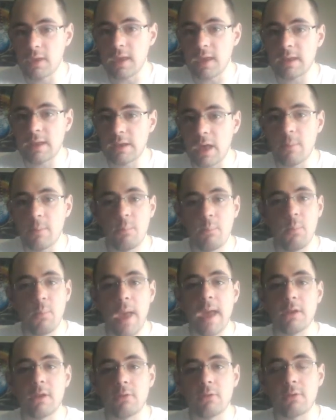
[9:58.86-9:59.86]
taking out
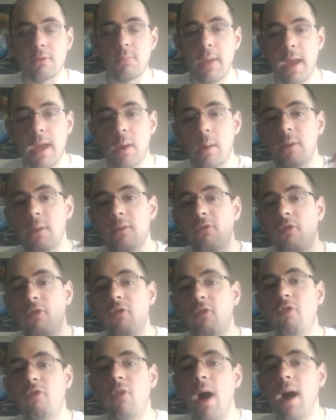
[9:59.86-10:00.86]
Bad News Barrett.
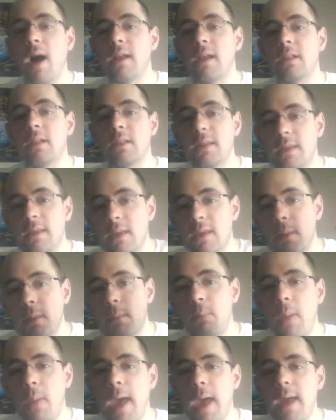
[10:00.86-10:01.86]
Finally,
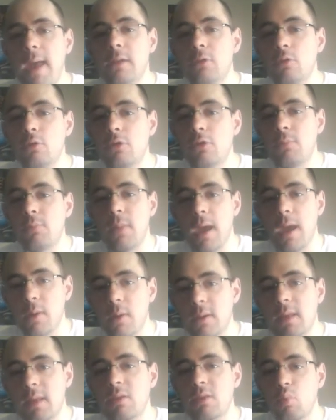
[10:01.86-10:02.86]
Bad News
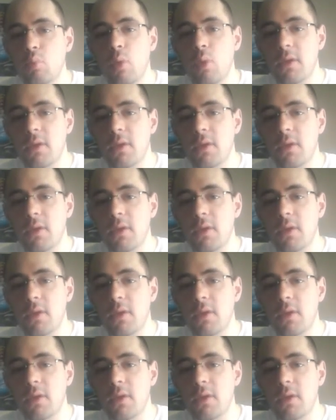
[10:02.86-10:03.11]
Barrett is